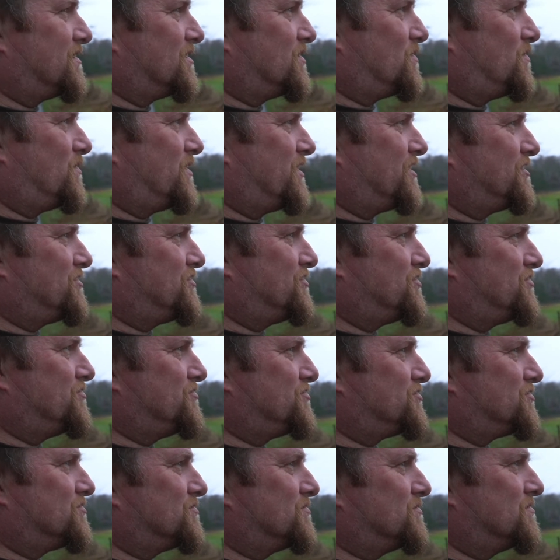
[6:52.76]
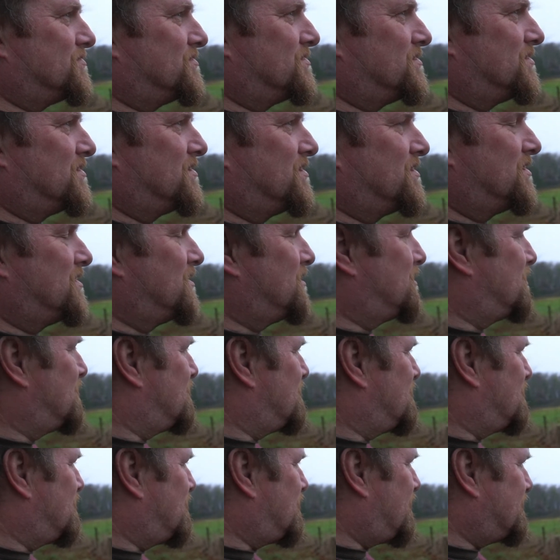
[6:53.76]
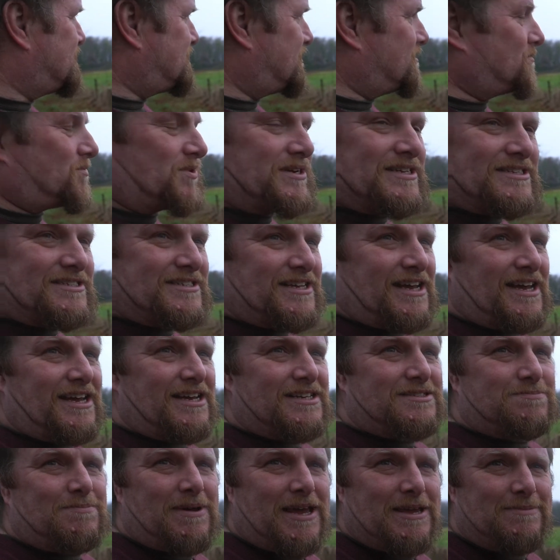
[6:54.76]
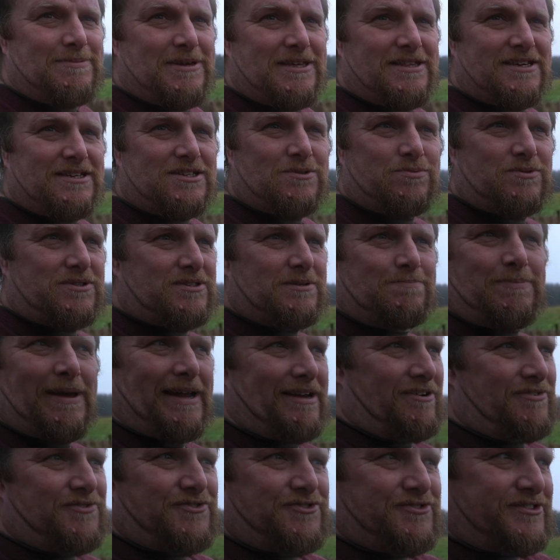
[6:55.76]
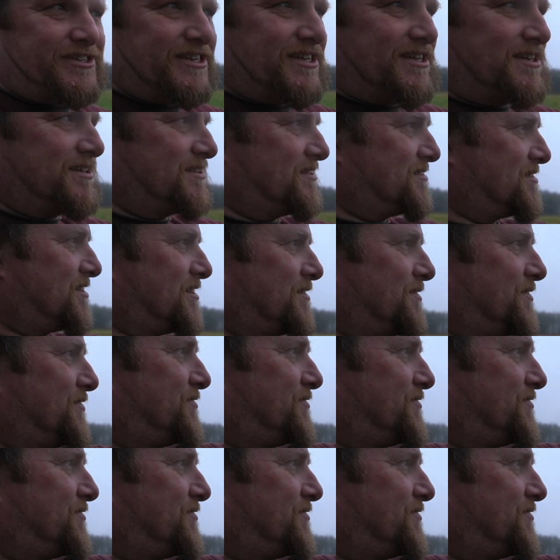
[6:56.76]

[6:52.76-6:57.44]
unusual. I don't know what it says. Maybe this was a boundary going